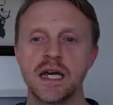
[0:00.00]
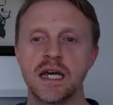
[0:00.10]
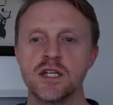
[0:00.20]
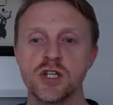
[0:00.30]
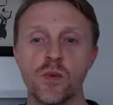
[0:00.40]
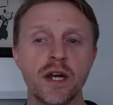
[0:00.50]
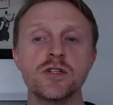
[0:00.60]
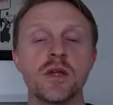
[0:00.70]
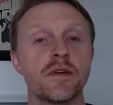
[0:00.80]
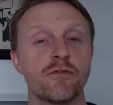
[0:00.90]
So we're going to do
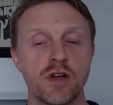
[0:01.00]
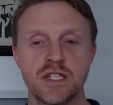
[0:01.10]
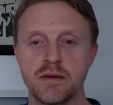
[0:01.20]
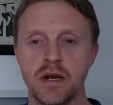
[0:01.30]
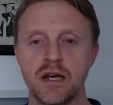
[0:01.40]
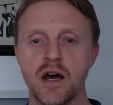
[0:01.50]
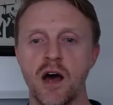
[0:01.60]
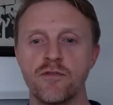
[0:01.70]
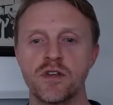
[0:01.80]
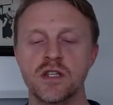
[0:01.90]
something very similar. I've
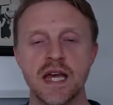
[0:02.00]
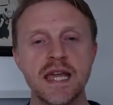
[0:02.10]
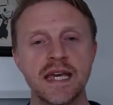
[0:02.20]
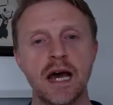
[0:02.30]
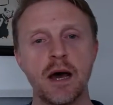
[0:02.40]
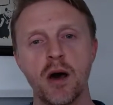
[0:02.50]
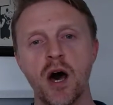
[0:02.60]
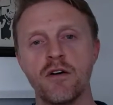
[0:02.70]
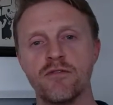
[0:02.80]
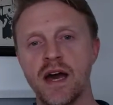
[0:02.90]
taken out part
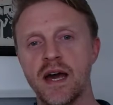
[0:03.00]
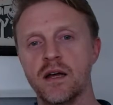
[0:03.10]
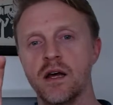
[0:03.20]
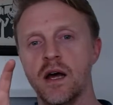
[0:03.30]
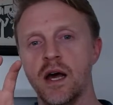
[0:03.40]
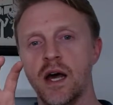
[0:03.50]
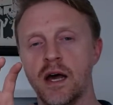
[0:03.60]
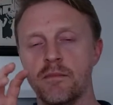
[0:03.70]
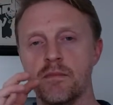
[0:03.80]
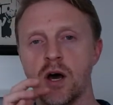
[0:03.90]
of that
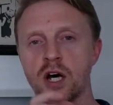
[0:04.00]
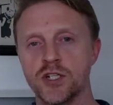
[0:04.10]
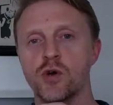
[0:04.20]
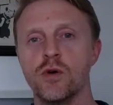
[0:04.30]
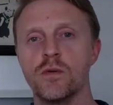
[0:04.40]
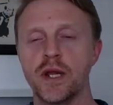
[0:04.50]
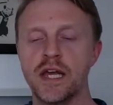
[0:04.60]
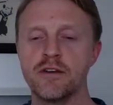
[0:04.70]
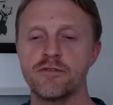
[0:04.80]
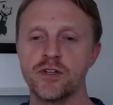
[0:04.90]
article and put it here
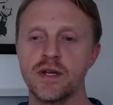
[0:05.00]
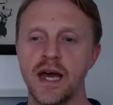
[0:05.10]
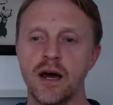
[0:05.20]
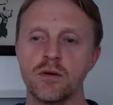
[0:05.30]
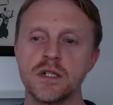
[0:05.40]
for you now.